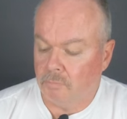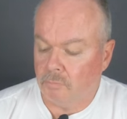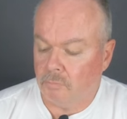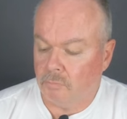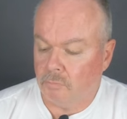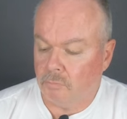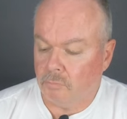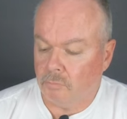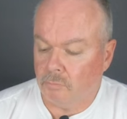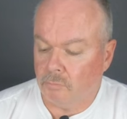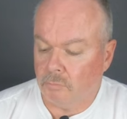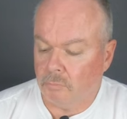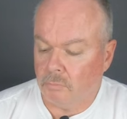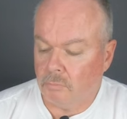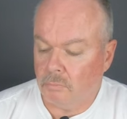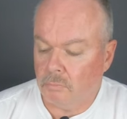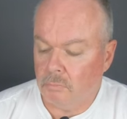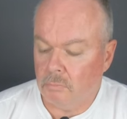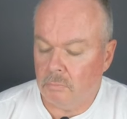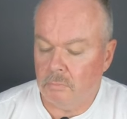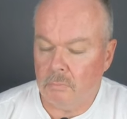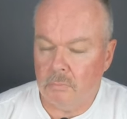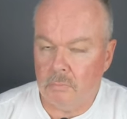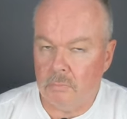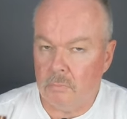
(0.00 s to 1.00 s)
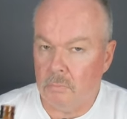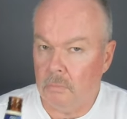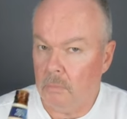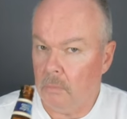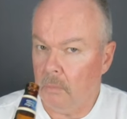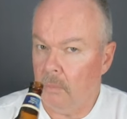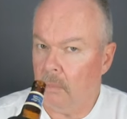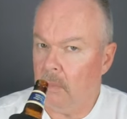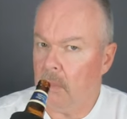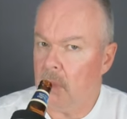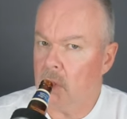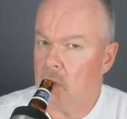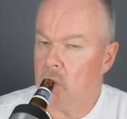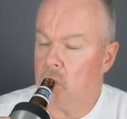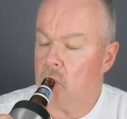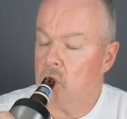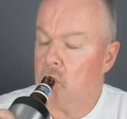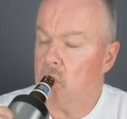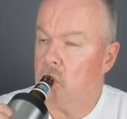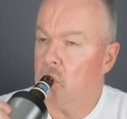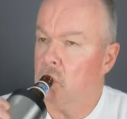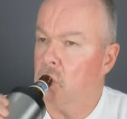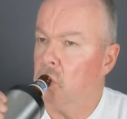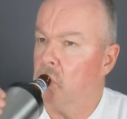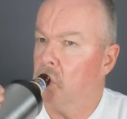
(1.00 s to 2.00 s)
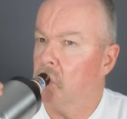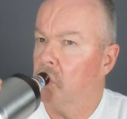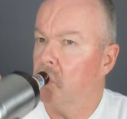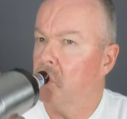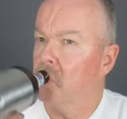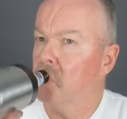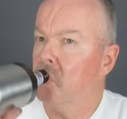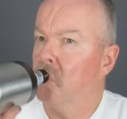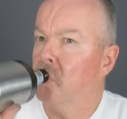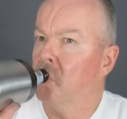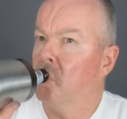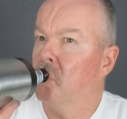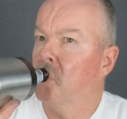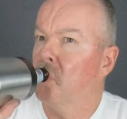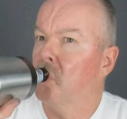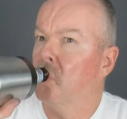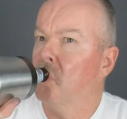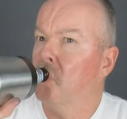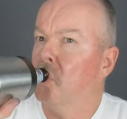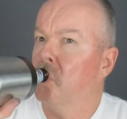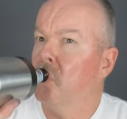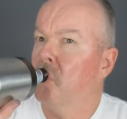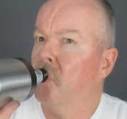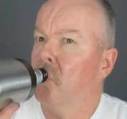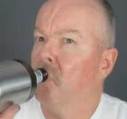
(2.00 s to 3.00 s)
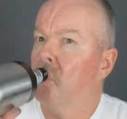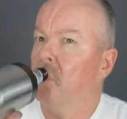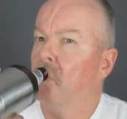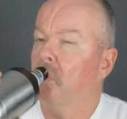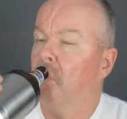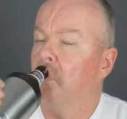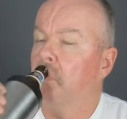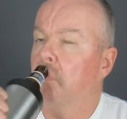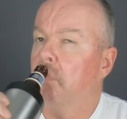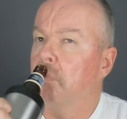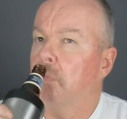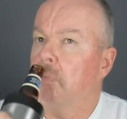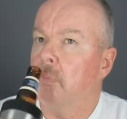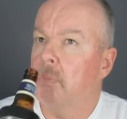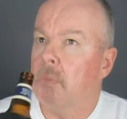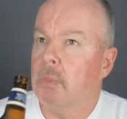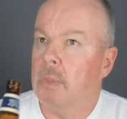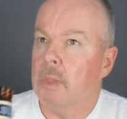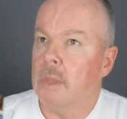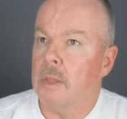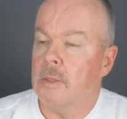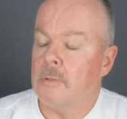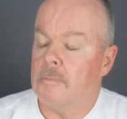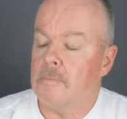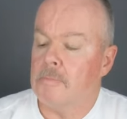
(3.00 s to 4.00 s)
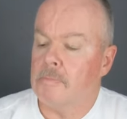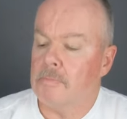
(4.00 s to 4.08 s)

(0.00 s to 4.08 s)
No one is speaking in this clip.